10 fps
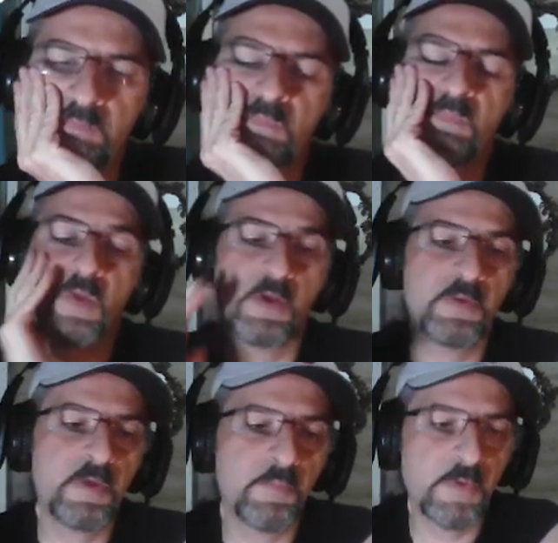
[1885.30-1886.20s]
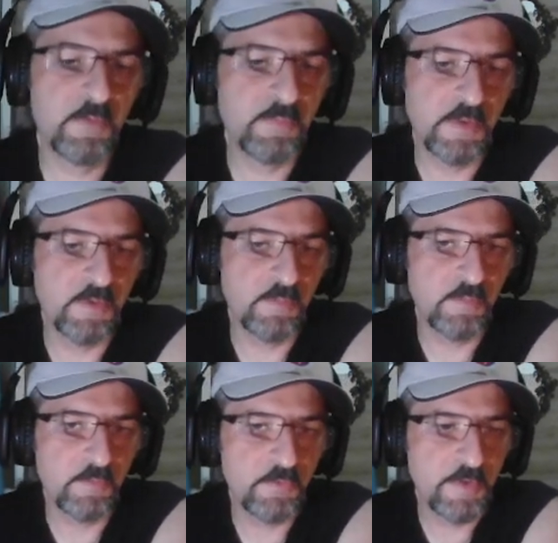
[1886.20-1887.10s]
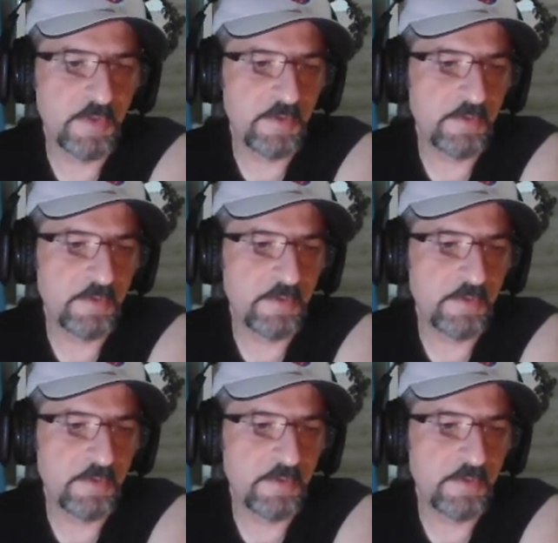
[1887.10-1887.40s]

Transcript: I think I'm gonna play Lamuna here.